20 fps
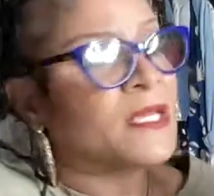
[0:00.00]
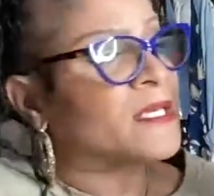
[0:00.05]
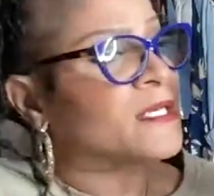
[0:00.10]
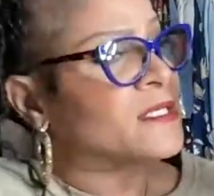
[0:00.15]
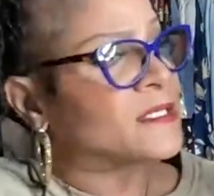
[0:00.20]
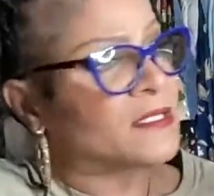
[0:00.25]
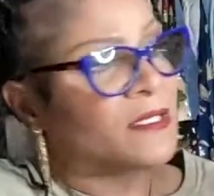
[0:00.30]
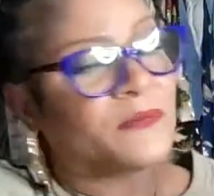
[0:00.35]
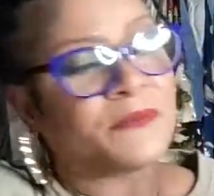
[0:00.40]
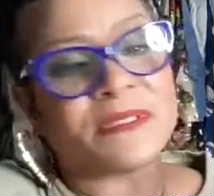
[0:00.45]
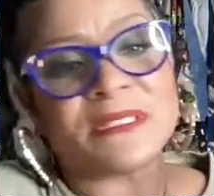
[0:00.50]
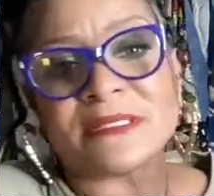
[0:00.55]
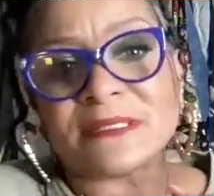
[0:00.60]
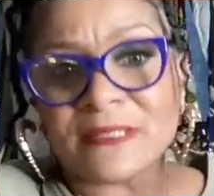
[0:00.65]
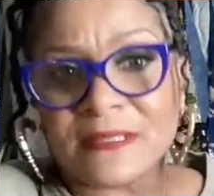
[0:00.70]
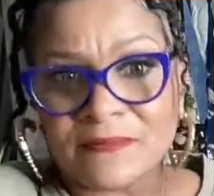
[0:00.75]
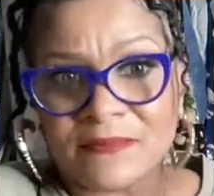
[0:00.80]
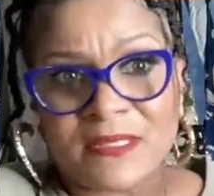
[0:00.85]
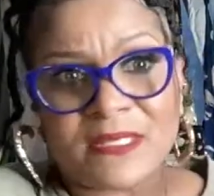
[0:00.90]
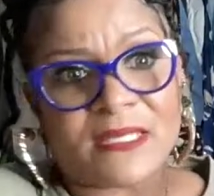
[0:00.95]
It's gonna be
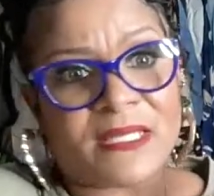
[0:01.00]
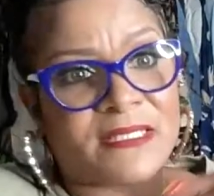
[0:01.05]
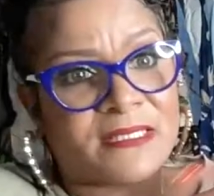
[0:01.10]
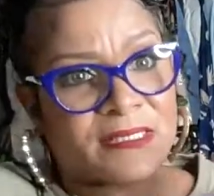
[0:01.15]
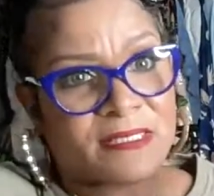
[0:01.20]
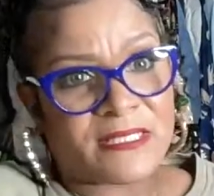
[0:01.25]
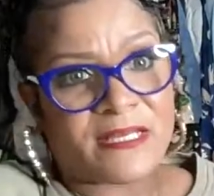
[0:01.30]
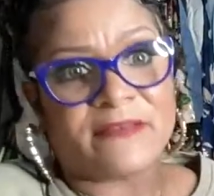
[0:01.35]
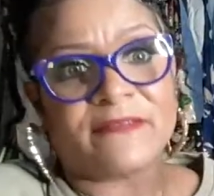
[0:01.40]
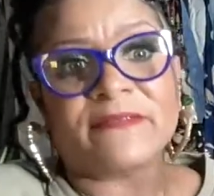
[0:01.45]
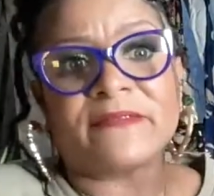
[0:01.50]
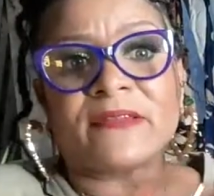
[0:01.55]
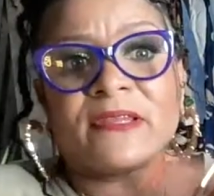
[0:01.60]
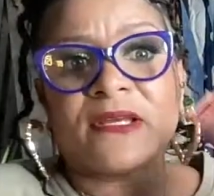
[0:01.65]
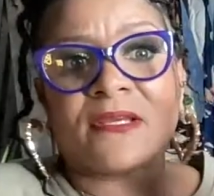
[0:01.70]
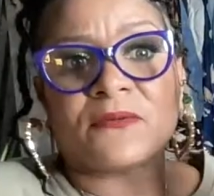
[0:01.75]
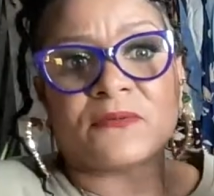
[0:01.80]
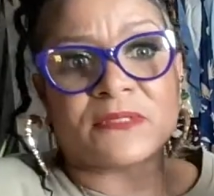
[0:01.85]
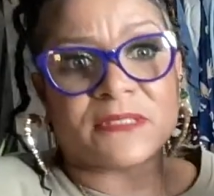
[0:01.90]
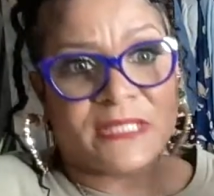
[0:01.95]
something that
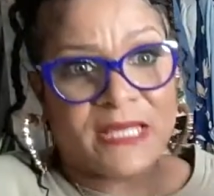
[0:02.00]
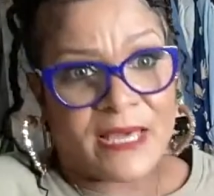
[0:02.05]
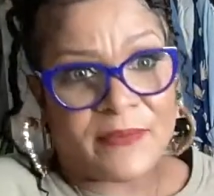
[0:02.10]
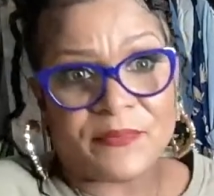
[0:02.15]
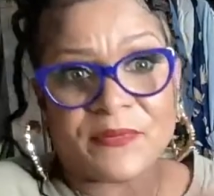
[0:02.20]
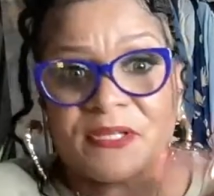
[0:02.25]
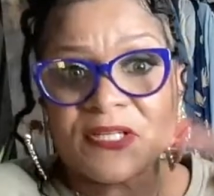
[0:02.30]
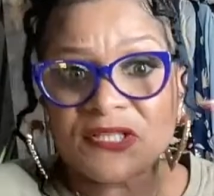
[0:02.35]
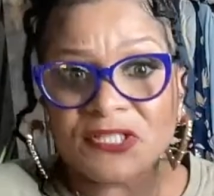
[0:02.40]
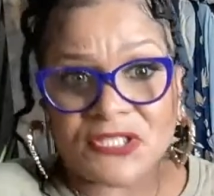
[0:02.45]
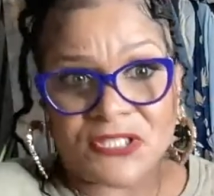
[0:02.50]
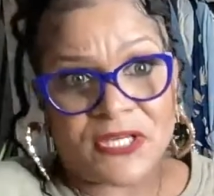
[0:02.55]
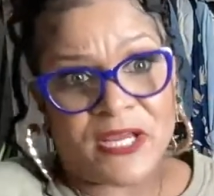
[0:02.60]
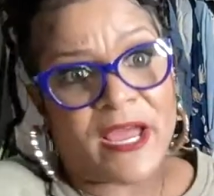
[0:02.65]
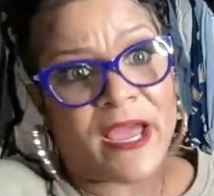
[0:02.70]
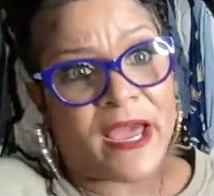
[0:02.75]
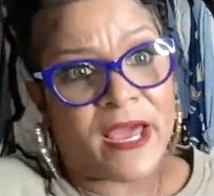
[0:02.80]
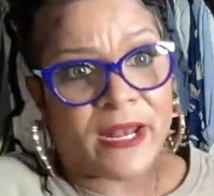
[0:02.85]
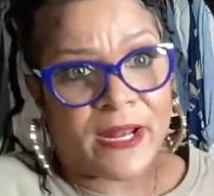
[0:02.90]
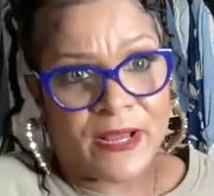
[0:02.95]
Stephanie was happy that she
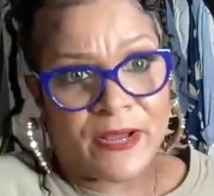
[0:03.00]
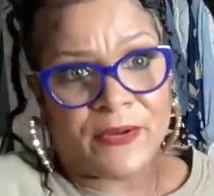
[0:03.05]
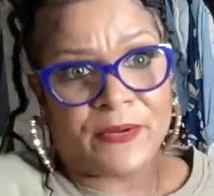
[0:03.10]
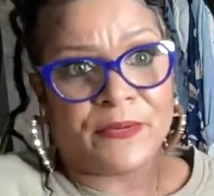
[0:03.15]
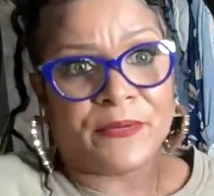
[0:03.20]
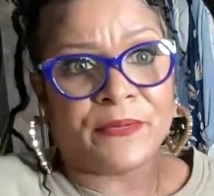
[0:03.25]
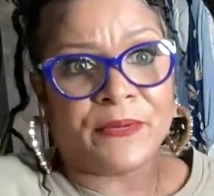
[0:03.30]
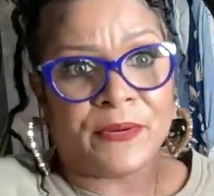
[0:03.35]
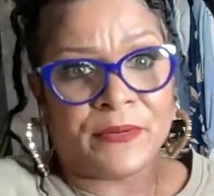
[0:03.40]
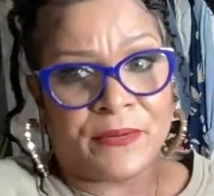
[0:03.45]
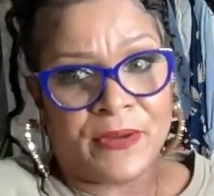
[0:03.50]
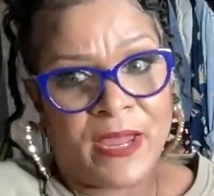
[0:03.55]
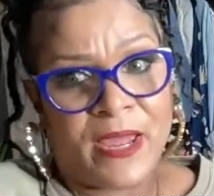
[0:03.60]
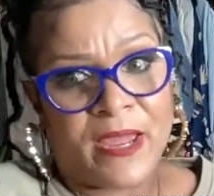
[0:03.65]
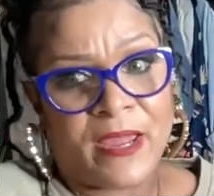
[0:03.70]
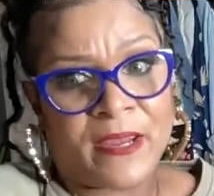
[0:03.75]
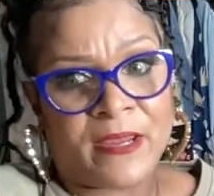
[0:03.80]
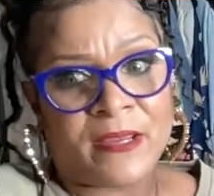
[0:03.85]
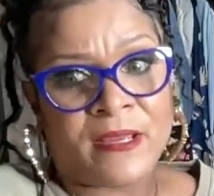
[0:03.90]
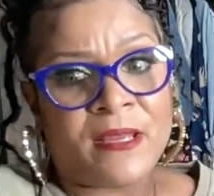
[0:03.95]
had on.
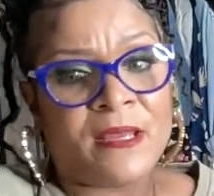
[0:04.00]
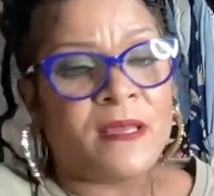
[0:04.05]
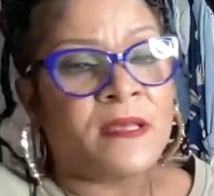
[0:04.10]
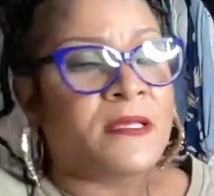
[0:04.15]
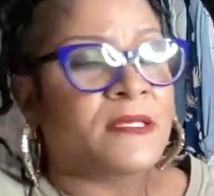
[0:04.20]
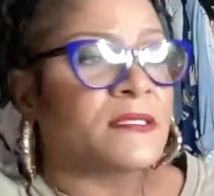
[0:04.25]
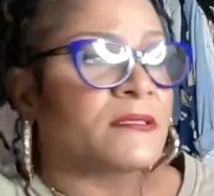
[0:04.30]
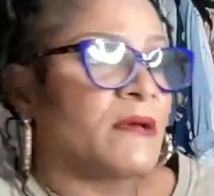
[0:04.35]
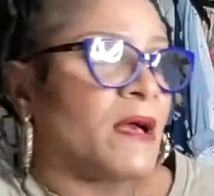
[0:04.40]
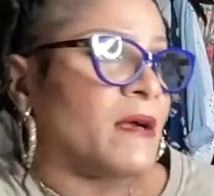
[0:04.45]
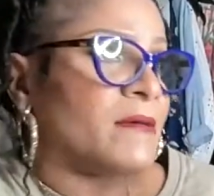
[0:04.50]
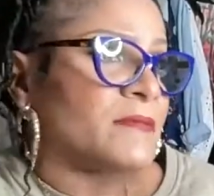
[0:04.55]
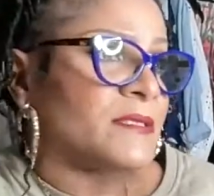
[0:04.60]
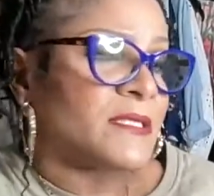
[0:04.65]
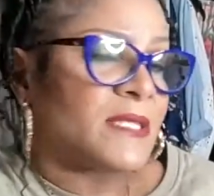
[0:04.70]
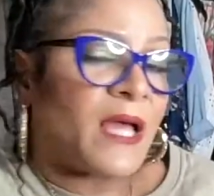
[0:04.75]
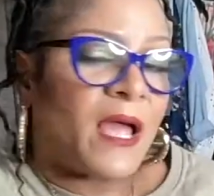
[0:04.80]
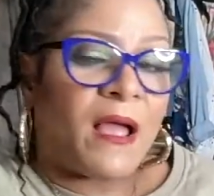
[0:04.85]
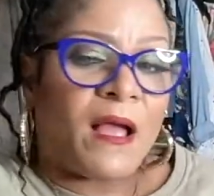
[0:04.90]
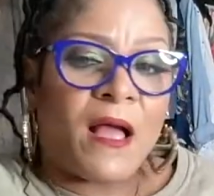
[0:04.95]
Okay. So I was
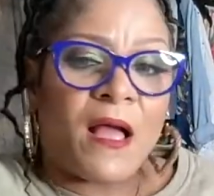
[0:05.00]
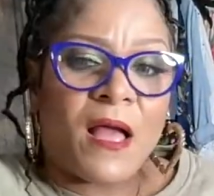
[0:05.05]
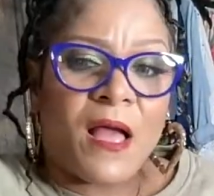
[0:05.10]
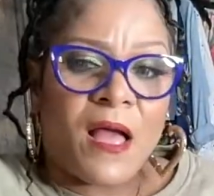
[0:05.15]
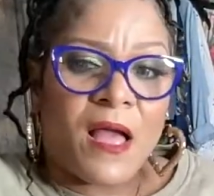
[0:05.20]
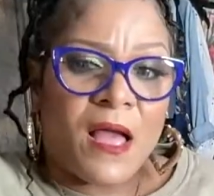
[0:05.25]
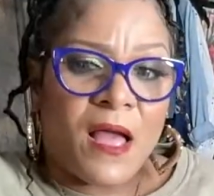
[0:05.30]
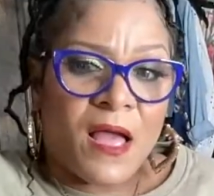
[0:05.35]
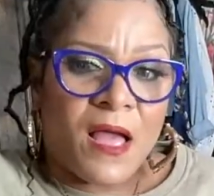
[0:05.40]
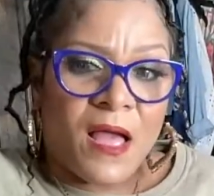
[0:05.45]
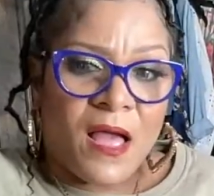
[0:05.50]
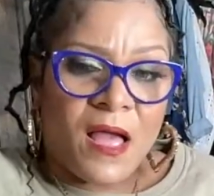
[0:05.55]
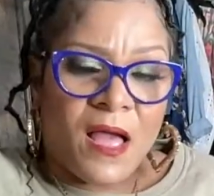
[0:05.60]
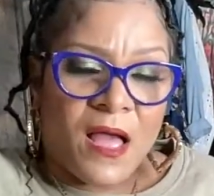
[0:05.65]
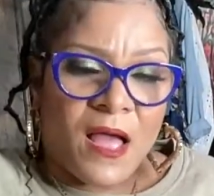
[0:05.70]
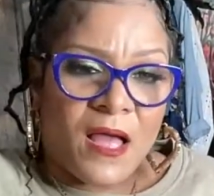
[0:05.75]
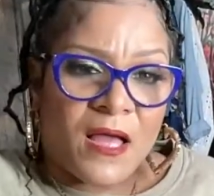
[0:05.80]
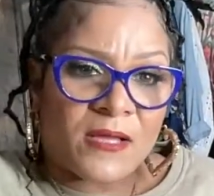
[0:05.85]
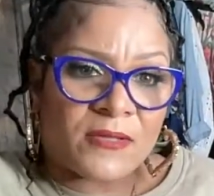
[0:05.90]
like, uh uh-uh.